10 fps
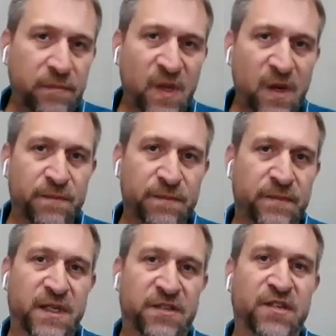
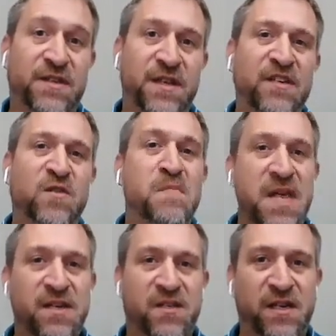it just
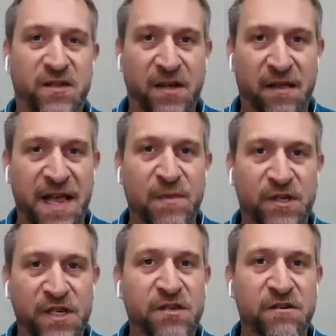makes things that
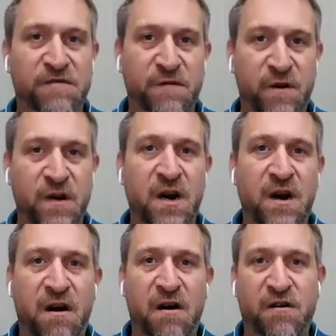much easier for
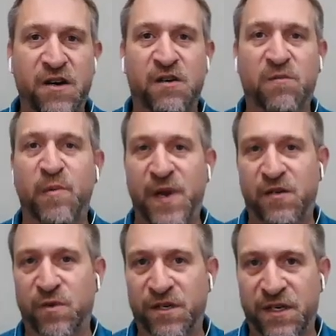our customer
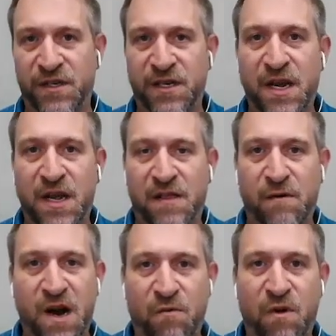base, which is the
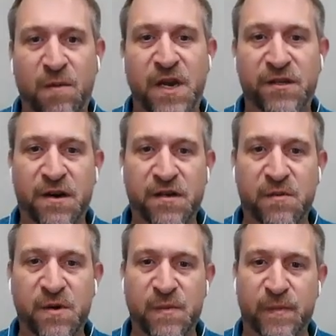Rockwell Automation customer.